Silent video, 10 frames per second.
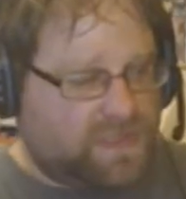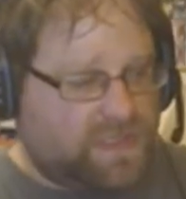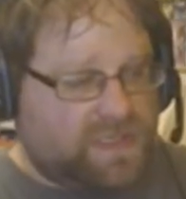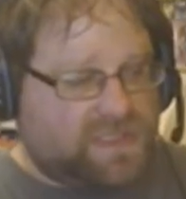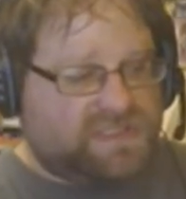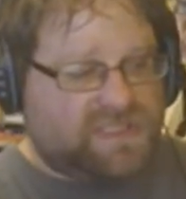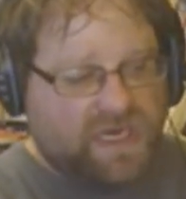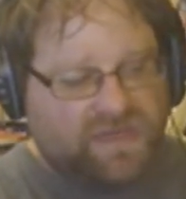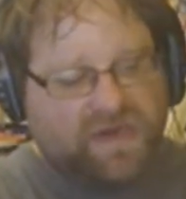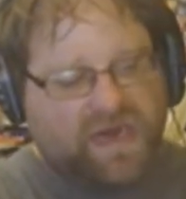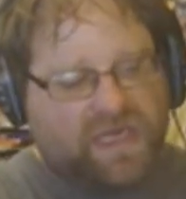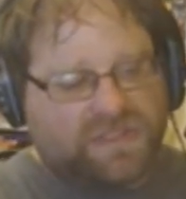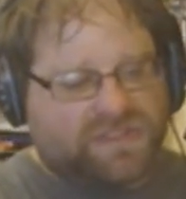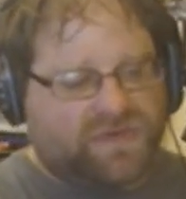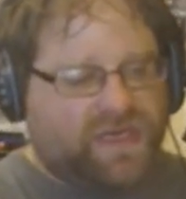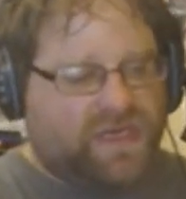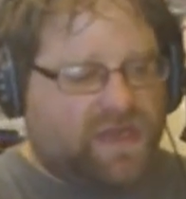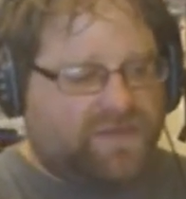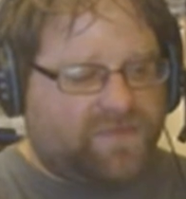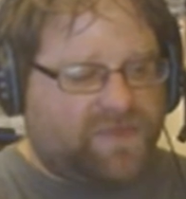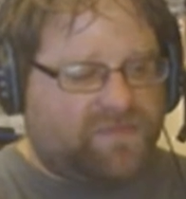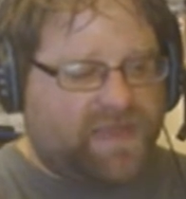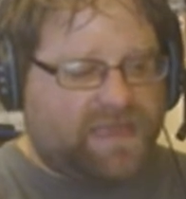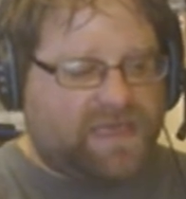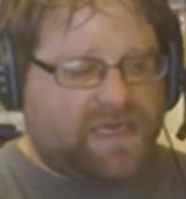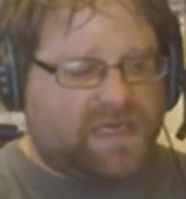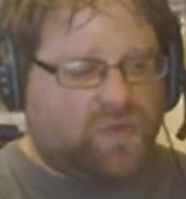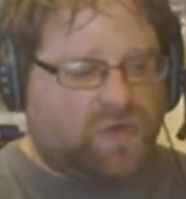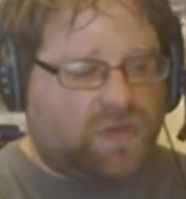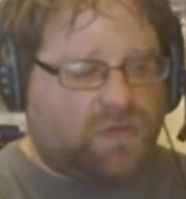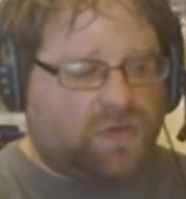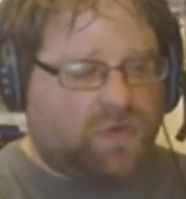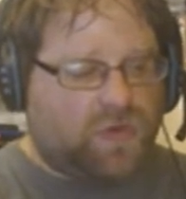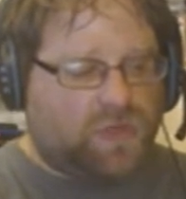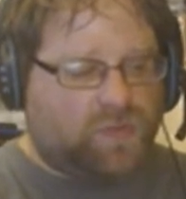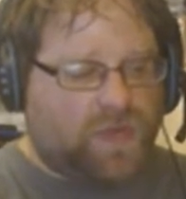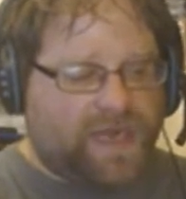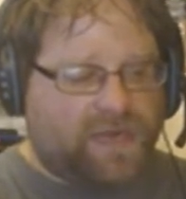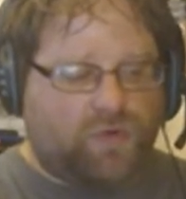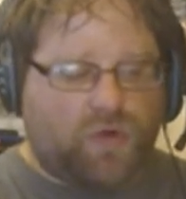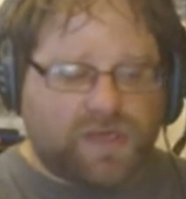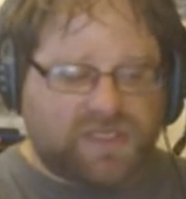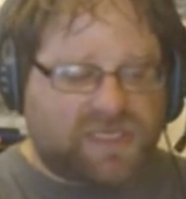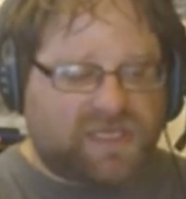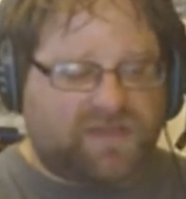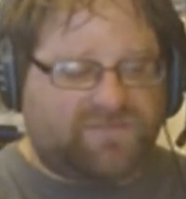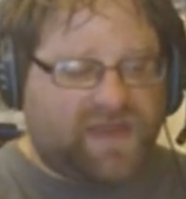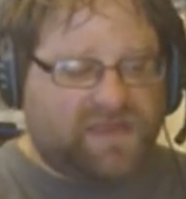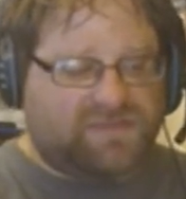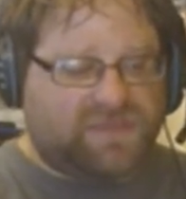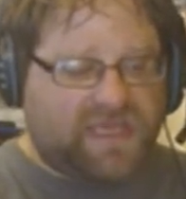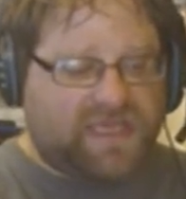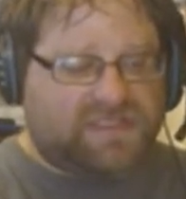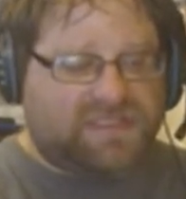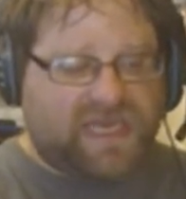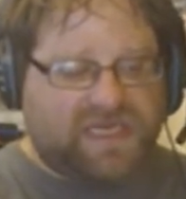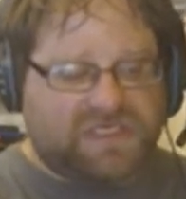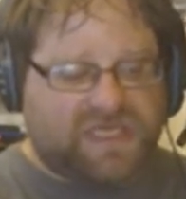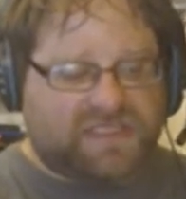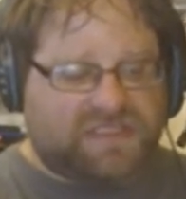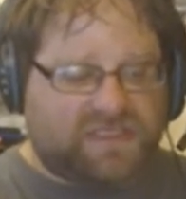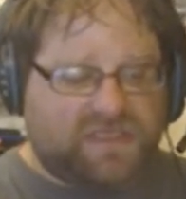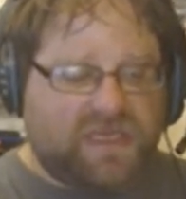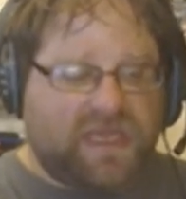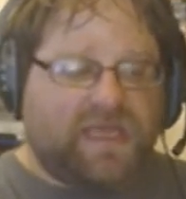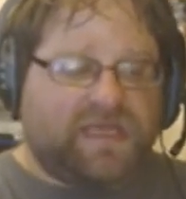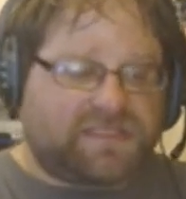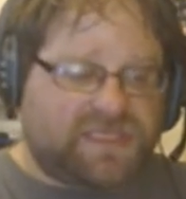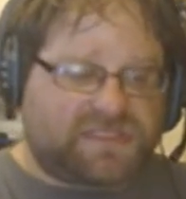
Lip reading: Stuck in their house during a government-mandated worldwide quarantine, the Phantom Kids, Danny Johnson, his sisters